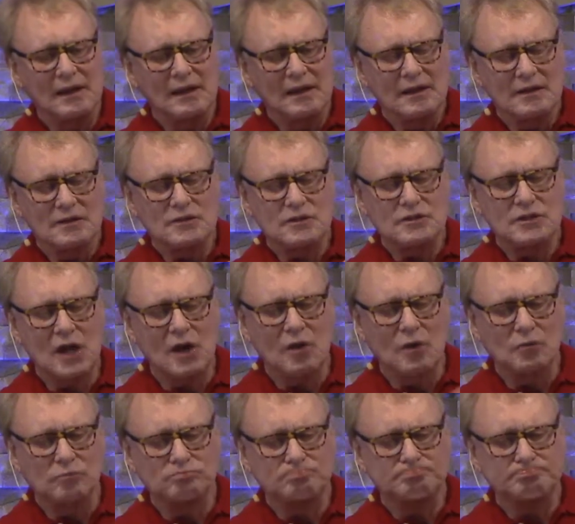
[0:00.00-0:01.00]

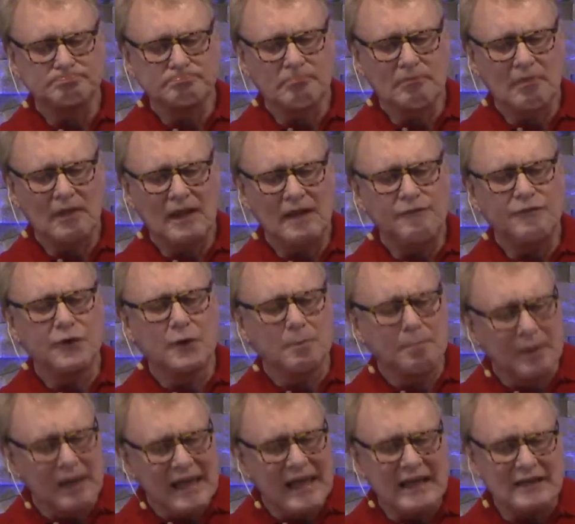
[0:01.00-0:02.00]
So if you're
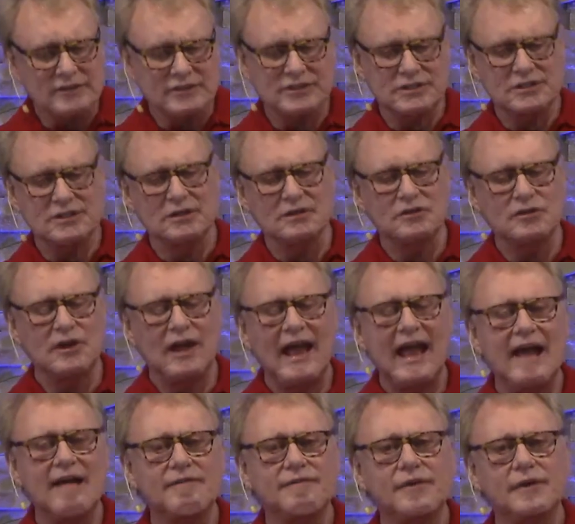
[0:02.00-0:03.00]
blessed to
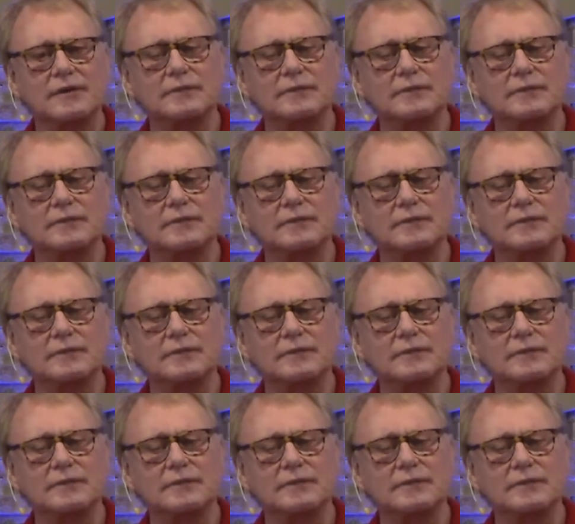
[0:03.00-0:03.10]
have